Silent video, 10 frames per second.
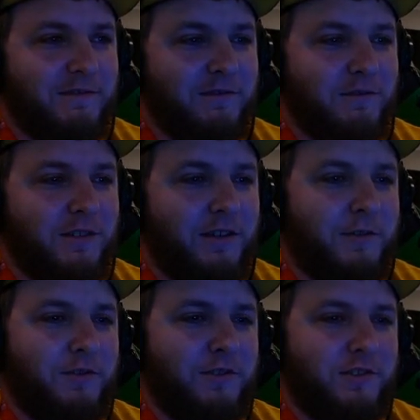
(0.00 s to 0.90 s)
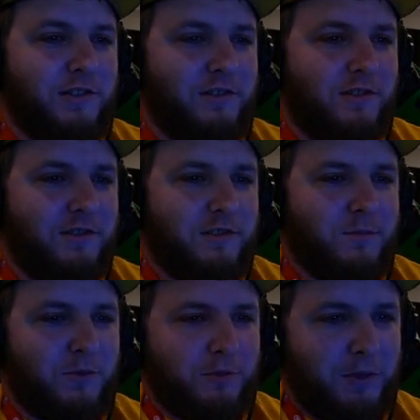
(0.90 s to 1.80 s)
That means we just get to listen to
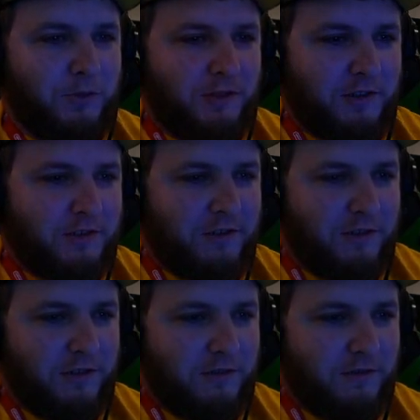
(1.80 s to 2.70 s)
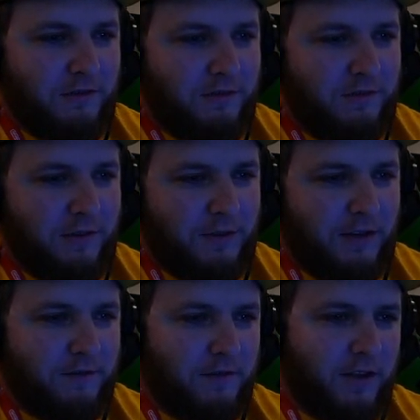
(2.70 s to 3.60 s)
more music, so I'm
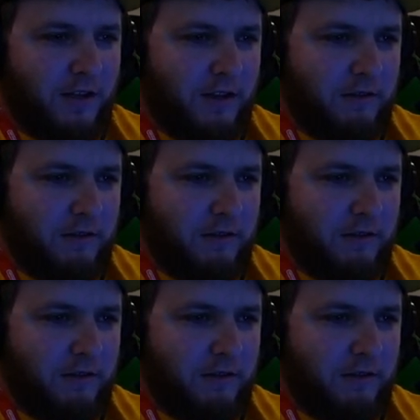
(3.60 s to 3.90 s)
down for that.